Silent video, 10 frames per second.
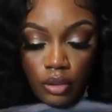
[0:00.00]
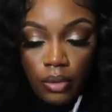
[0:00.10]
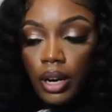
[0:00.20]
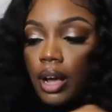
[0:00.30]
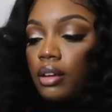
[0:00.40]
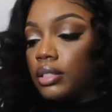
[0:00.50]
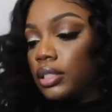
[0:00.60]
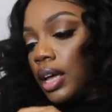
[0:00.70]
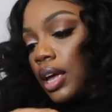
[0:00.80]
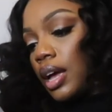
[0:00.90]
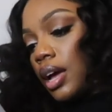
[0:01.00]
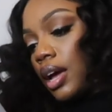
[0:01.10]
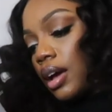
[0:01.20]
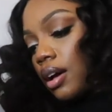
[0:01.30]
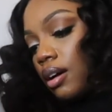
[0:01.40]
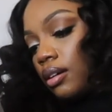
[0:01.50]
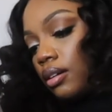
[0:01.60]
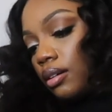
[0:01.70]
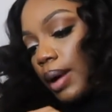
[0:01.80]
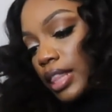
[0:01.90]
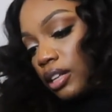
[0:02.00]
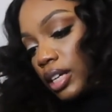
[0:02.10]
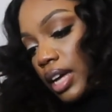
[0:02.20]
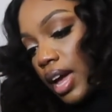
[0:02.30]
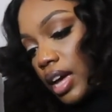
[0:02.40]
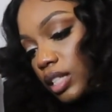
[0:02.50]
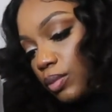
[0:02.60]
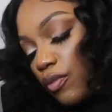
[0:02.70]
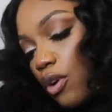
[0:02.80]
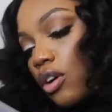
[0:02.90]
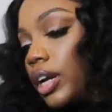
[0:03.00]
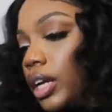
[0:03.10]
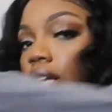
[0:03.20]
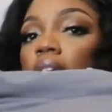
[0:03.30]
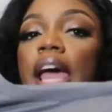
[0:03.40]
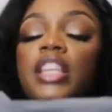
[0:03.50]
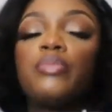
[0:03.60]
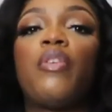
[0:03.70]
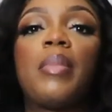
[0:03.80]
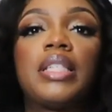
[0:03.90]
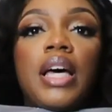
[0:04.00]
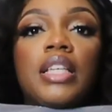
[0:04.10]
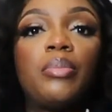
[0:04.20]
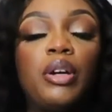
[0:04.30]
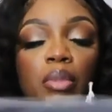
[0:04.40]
around the house. Um, I thought they asked me for, oh they did. They asked me for my size up in the